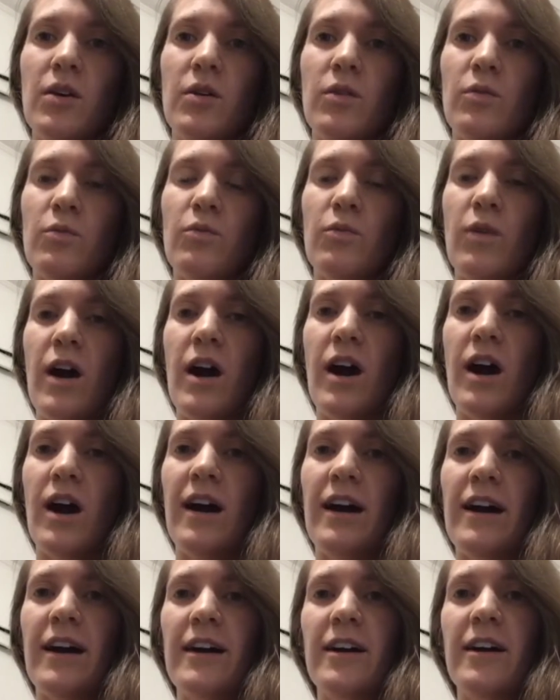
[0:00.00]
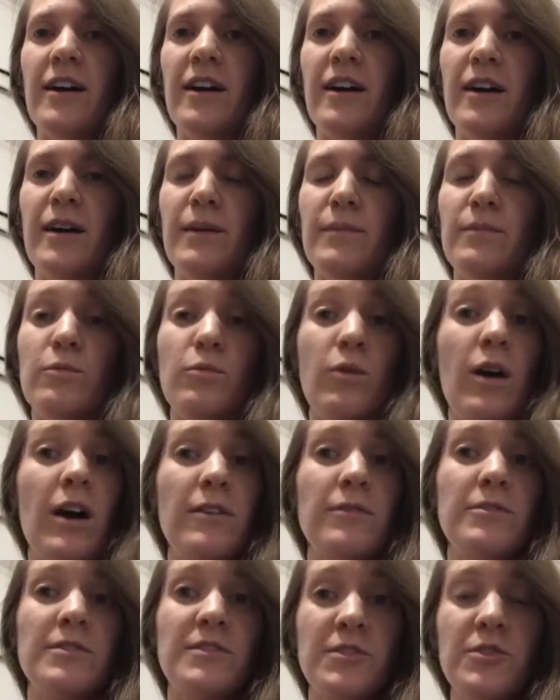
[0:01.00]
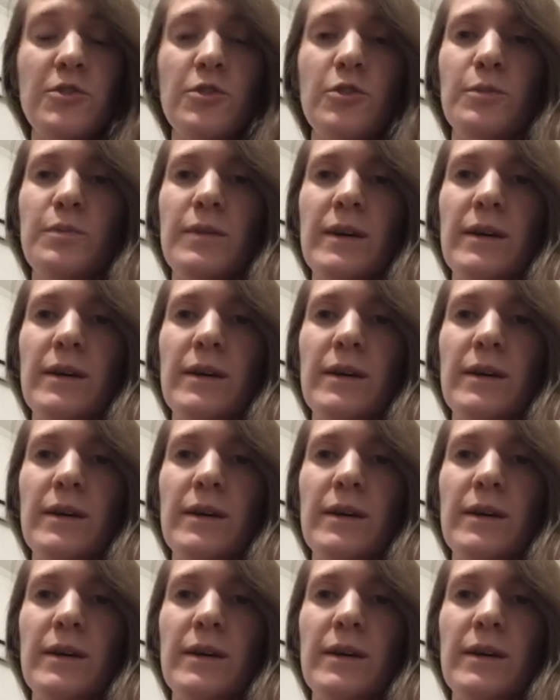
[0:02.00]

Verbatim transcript: raw, um, raw soup.